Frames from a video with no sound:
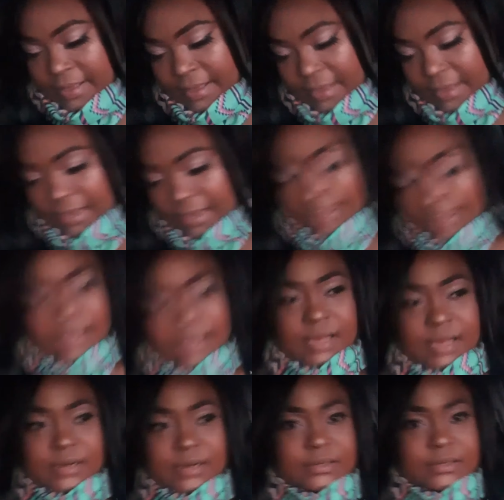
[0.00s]

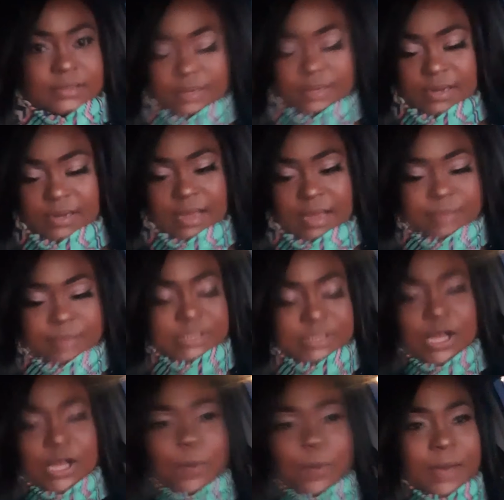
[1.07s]
and I'm just
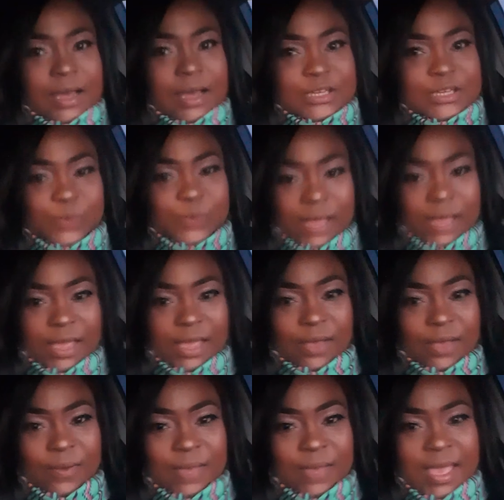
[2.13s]
hoping all is
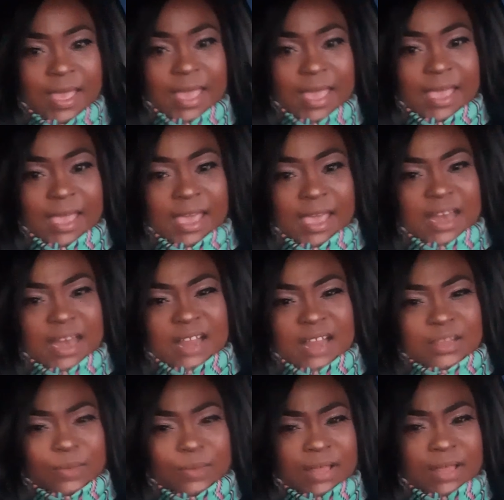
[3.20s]
well, and
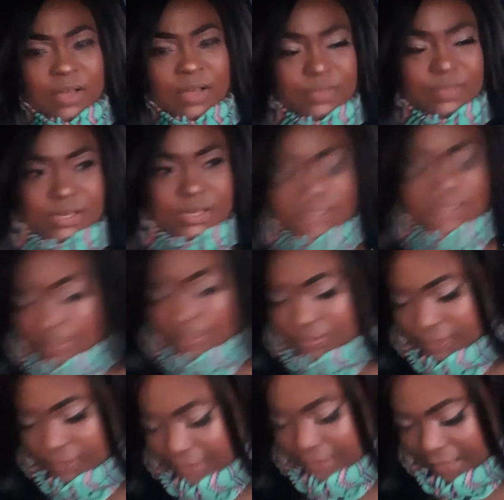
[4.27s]
nothing with health concerns or
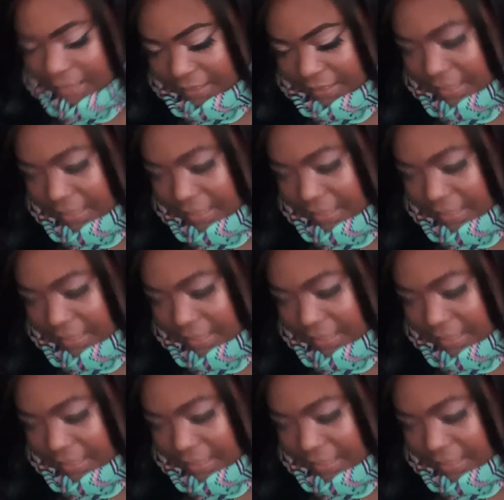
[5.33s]
anything like that.